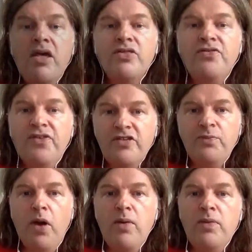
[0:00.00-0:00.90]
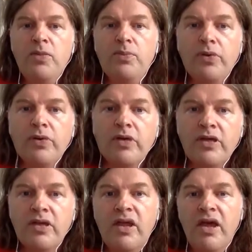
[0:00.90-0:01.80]
The first poem in the book
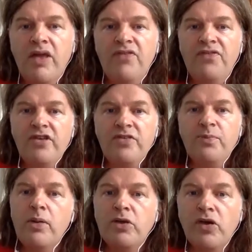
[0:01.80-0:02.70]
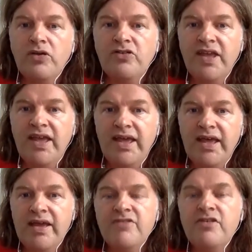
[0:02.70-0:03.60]
and the first poem you're going to
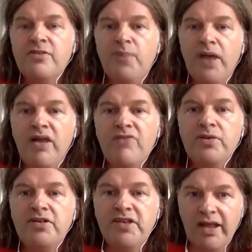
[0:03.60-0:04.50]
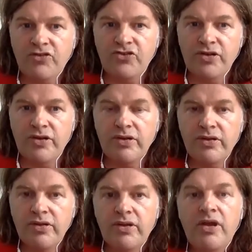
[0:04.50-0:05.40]
hear is a spell of protection
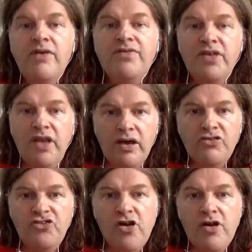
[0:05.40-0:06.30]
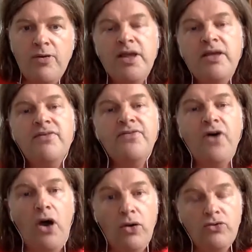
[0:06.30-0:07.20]
for young Jeremy, for
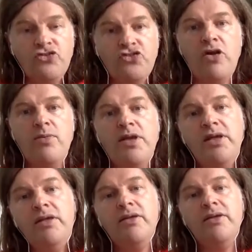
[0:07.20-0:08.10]
old Jeremy,